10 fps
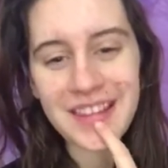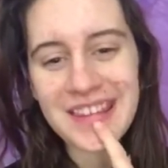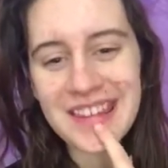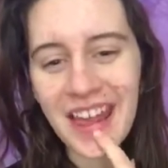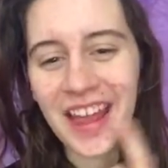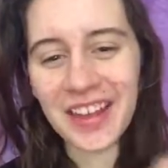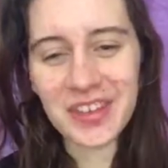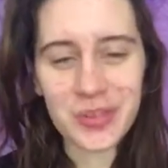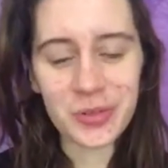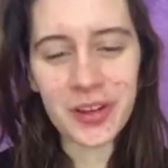say
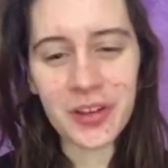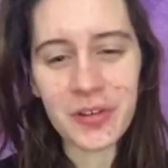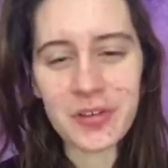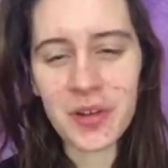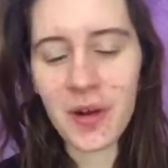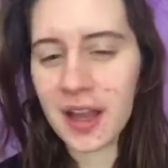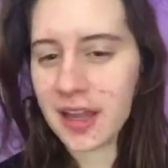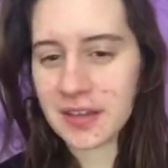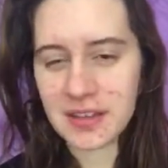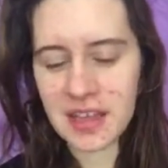is real. So I
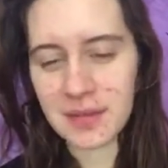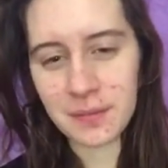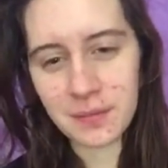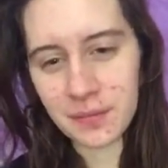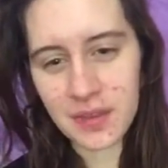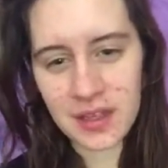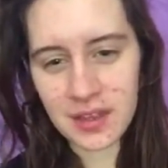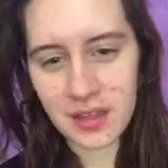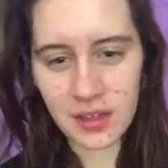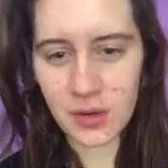guess
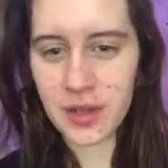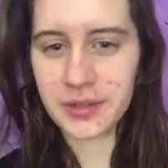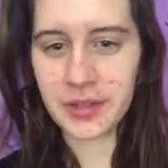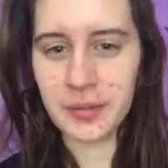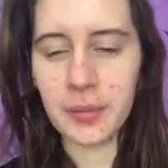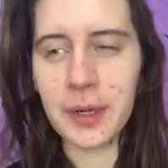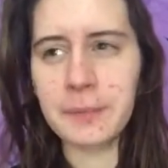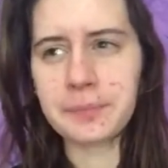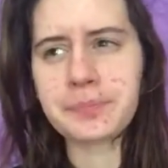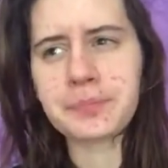that's out of the question.
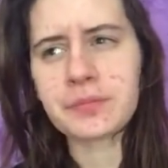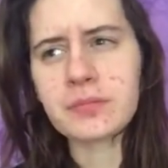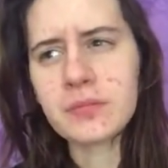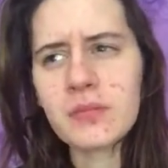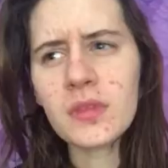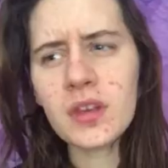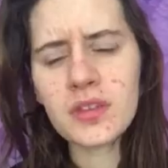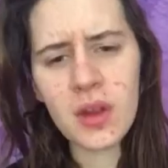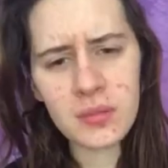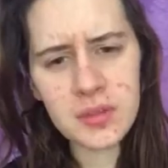But
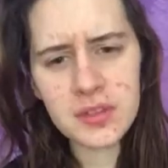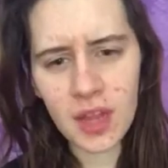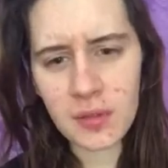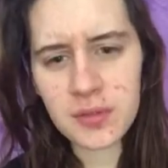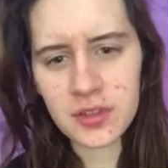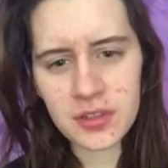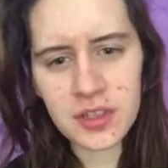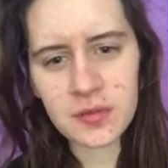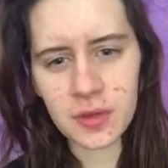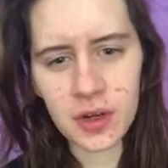so I'm
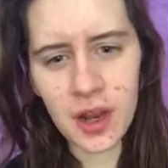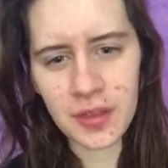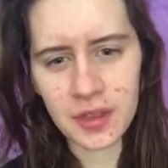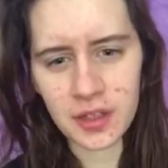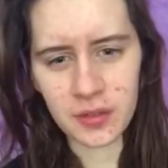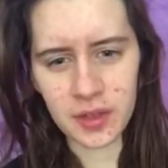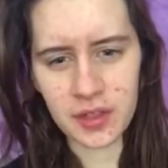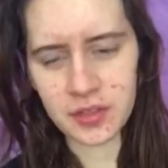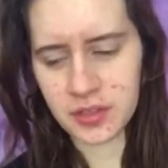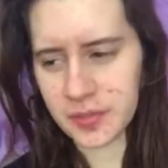searching for authentic
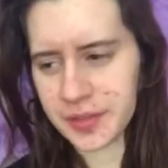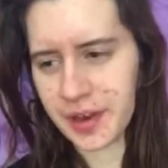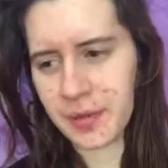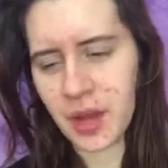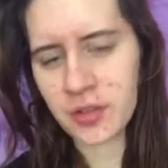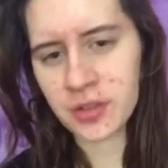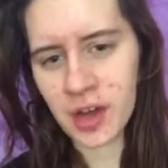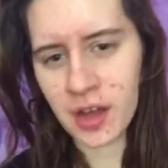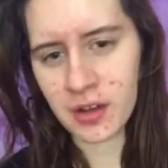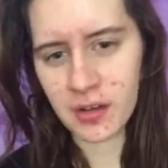relationships, and I'm not
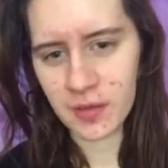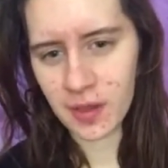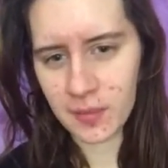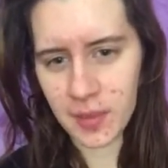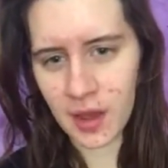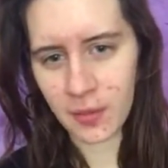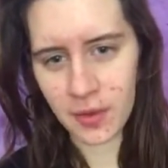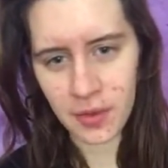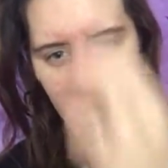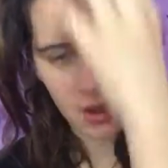sure how to develop that
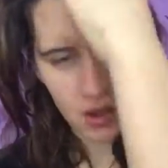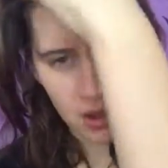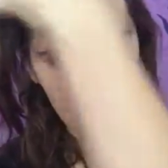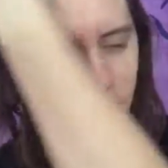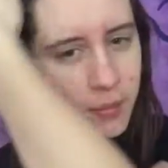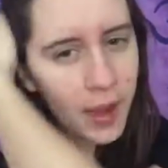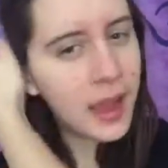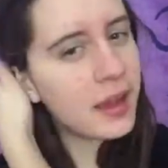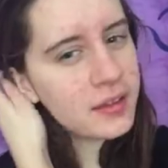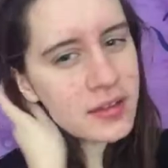with
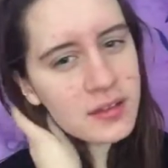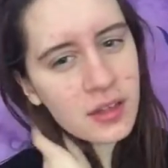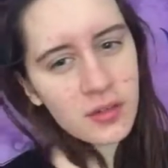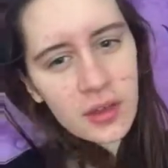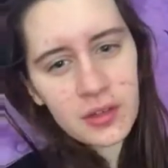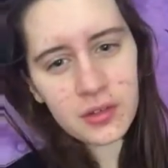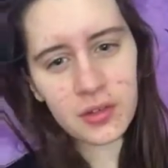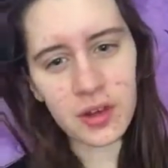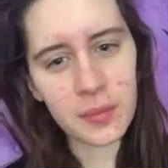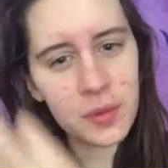my existing
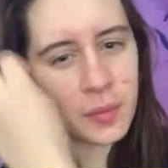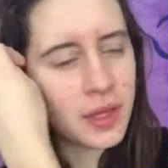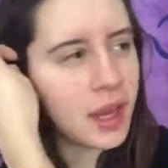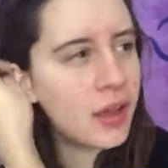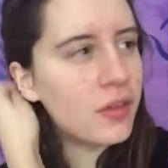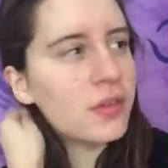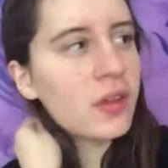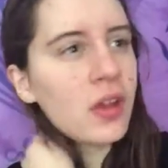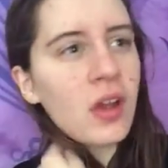relationships, because